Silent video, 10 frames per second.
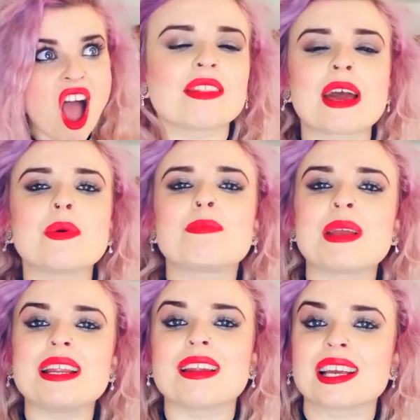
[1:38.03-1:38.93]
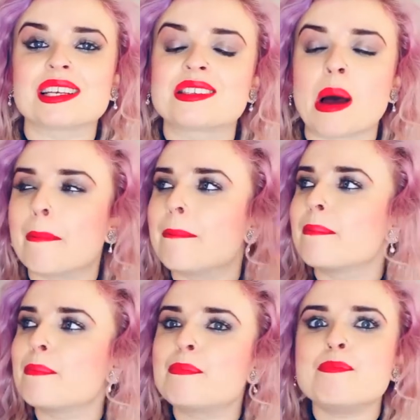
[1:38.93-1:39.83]
there would be like some
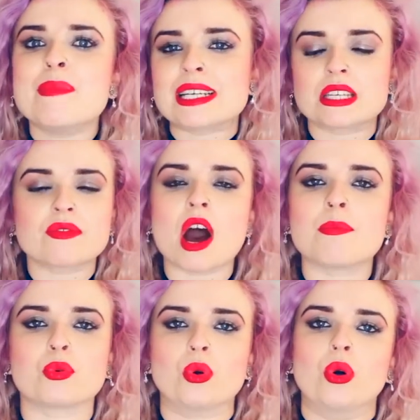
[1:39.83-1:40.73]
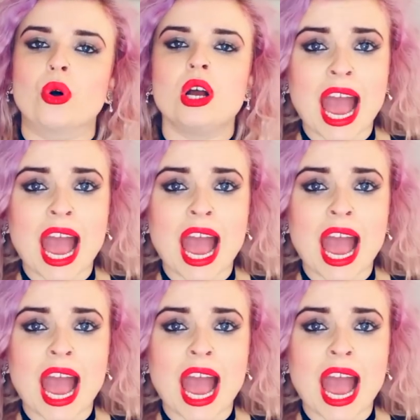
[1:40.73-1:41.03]
massive uproar.